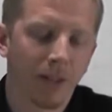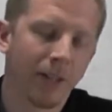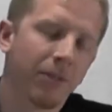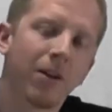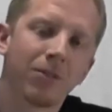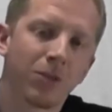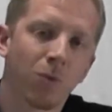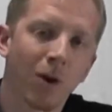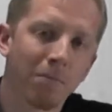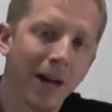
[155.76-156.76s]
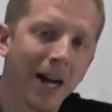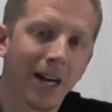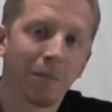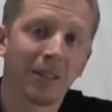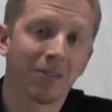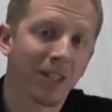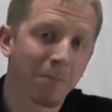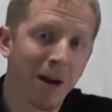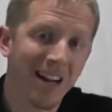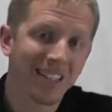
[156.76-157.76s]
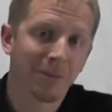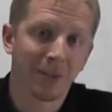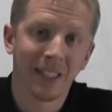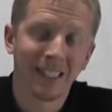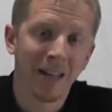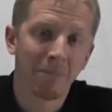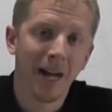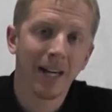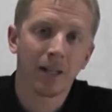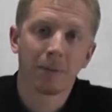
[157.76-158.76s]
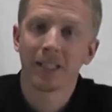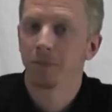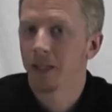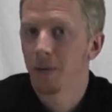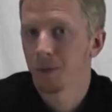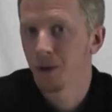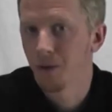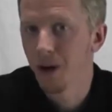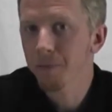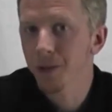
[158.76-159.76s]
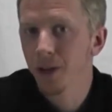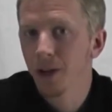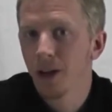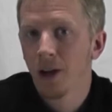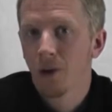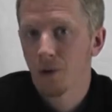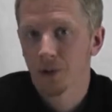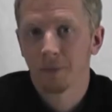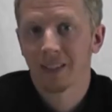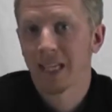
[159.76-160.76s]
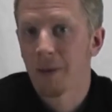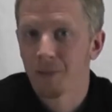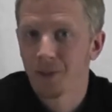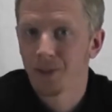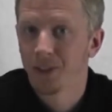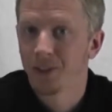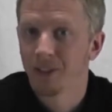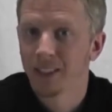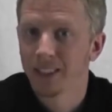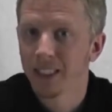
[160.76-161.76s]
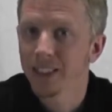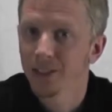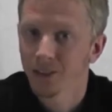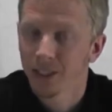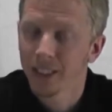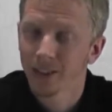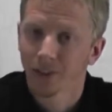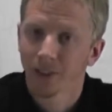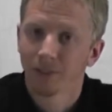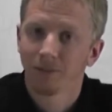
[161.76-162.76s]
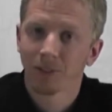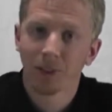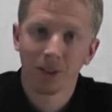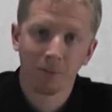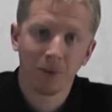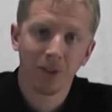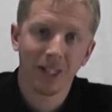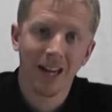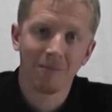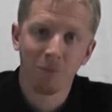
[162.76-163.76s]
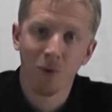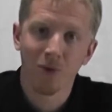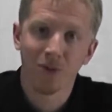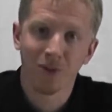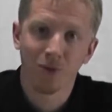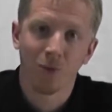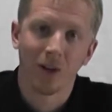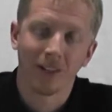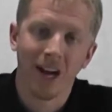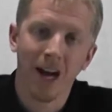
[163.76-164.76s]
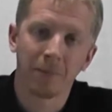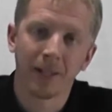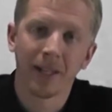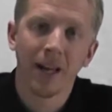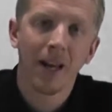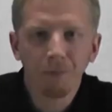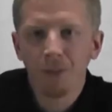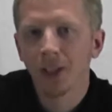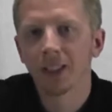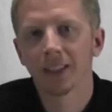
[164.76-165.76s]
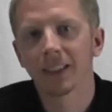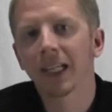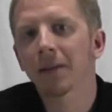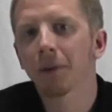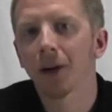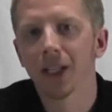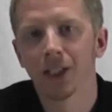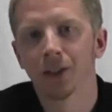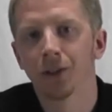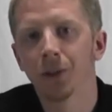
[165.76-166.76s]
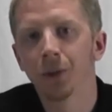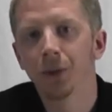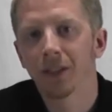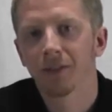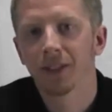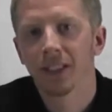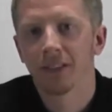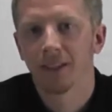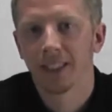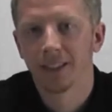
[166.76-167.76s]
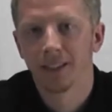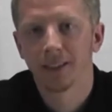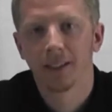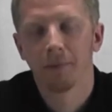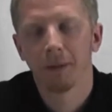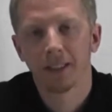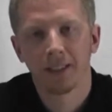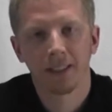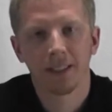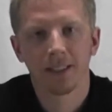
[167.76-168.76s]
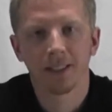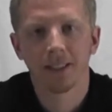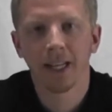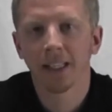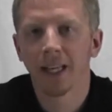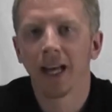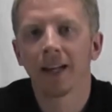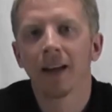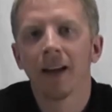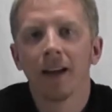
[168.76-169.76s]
if you have just one backup, it's very possible that that backup has become corrupt, or something's happened to the device it is on. So it's important to have more than just one copy, because the second part is 2 different devices. And basically this is saying that,